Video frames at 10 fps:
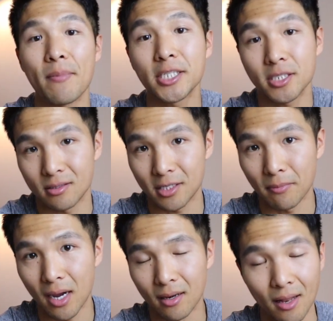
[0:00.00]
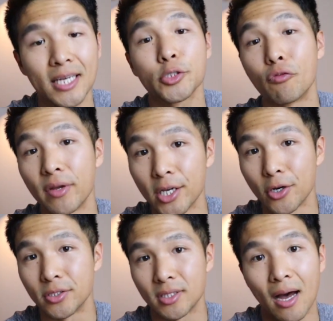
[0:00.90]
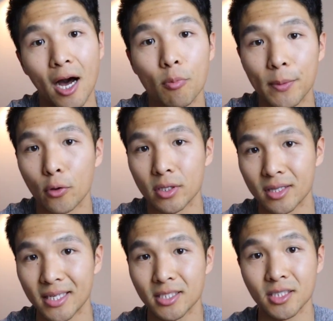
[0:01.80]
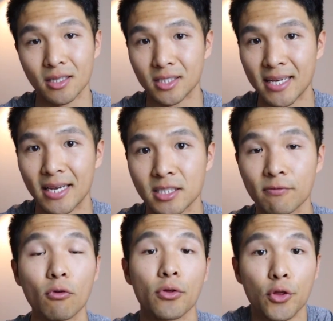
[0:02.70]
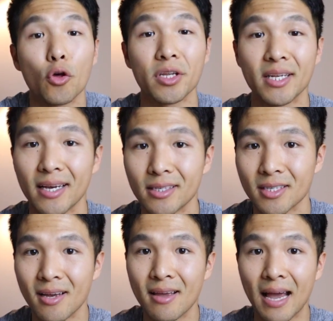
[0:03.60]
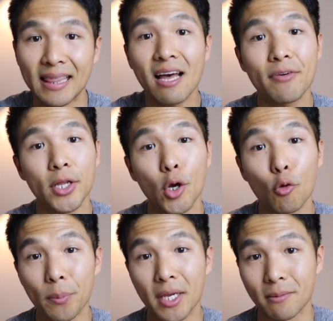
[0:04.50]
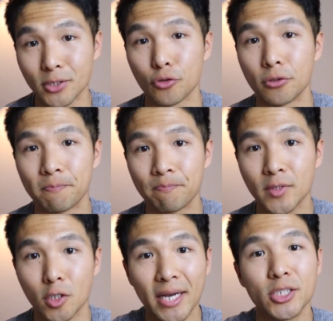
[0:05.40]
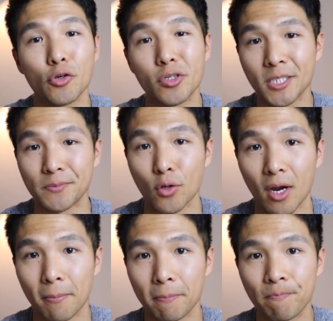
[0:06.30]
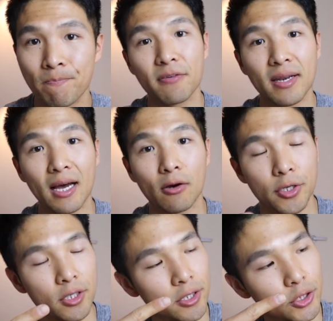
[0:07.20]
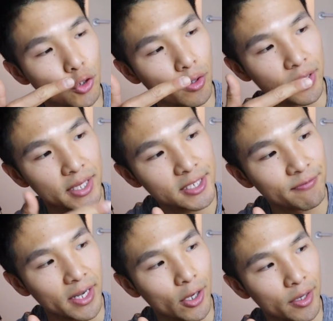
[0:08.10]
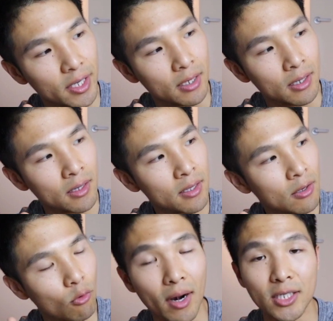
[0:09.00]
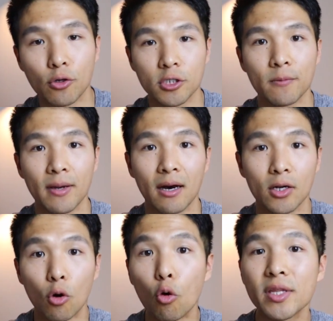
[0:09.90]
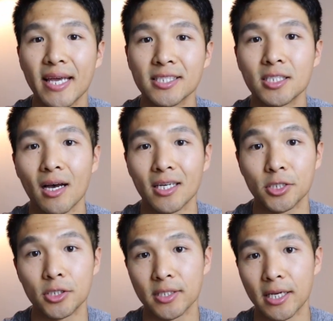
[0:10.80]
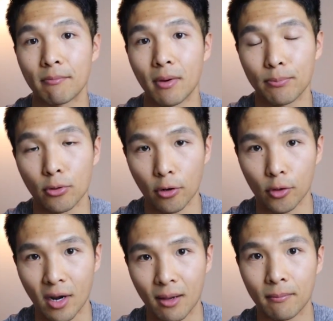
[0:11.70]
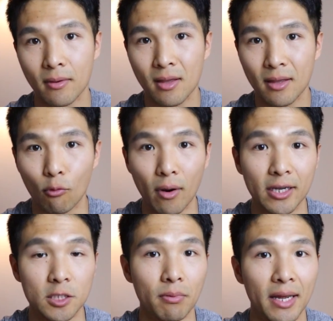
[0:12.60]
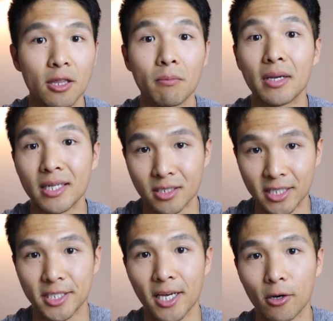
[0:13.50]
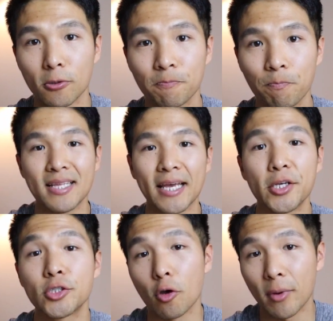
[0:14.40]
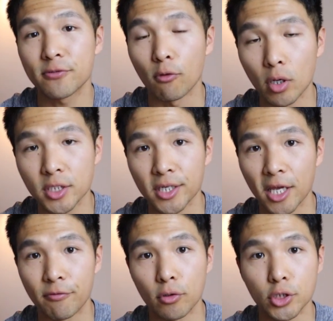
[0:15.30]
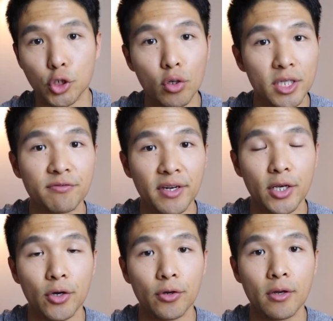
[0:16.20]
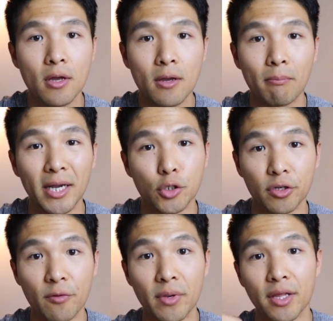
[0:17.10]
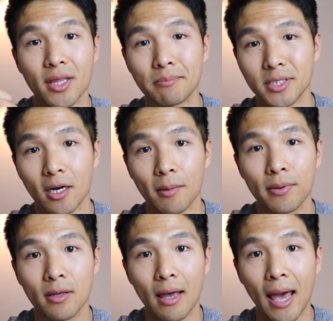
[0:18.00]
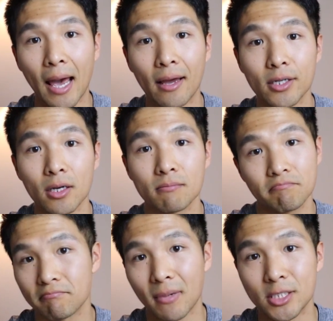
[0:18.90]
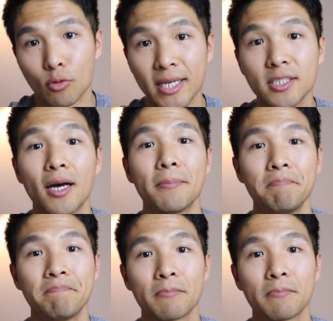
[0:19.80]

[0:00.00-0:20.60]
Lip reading: mentioned in my last 2 videos, I'll be putting this to the test for 30 days. And that video will be up soon, so make sure you subscribe. As for now, you can enjoy this video here where I talked about all the exercises you see in my program where I explain them in detail. Guys, thank you so much for watching. If you enjoyed this video, make sure to give me a thumbs up, and until next time.